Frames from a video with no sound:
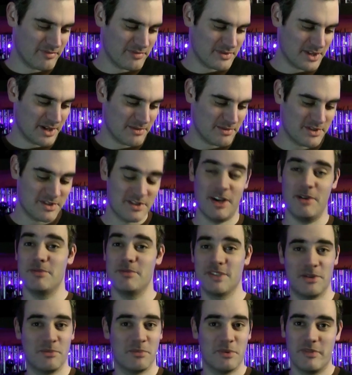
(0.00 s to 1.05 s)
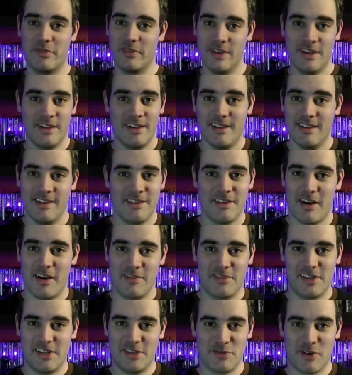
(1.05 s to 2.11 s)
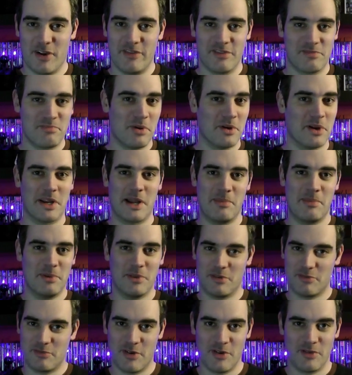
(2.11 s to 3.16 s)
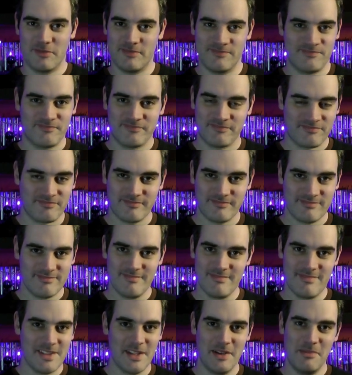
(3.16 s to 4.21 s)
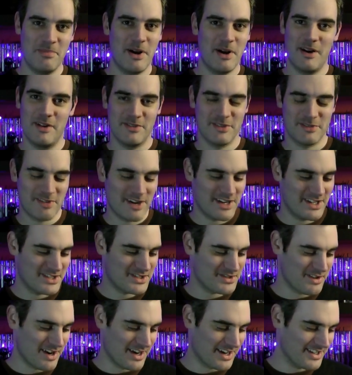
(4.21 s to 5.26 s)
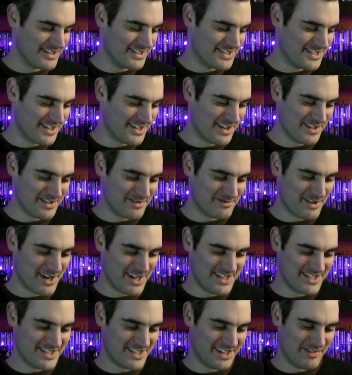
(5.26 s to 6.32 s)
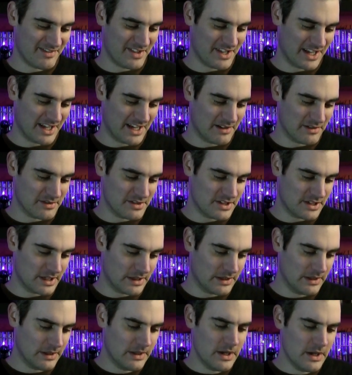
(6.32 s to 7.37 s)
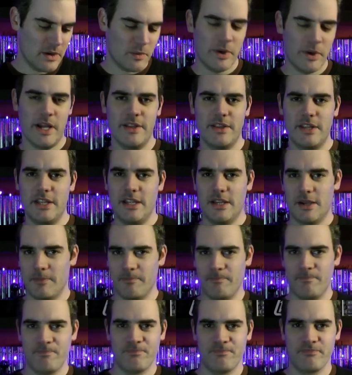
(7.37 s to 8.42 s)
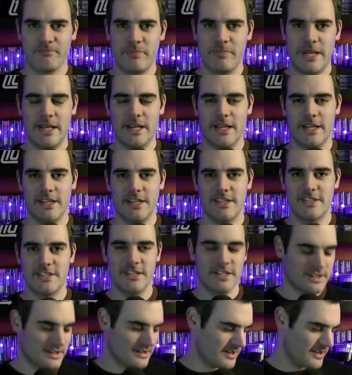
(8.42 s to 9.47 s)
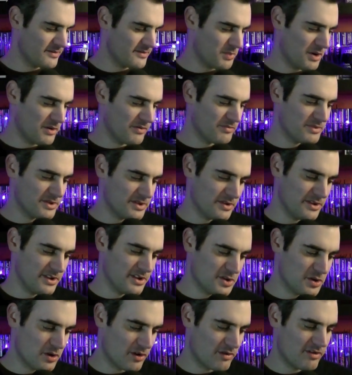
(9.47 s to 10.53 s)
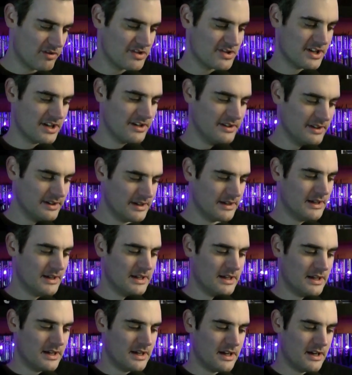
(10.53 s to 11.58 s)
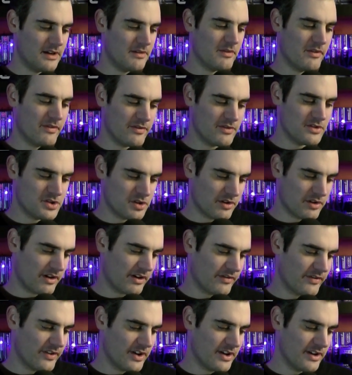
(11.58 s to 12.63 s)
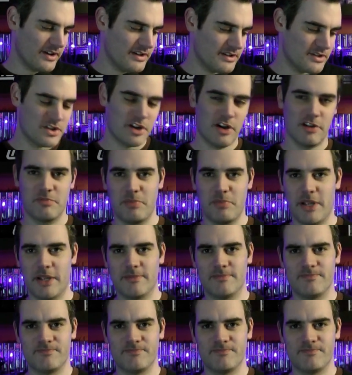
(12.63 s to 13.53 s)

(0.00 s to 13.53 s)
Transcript: time to time. Same with, I've seen drivers pulling up at the wrong part on the racetrack at the start of the race and everything else. So we had the pit lane incident as well between the Toro Rosso of Jean-Eric Vergne, Charles Pic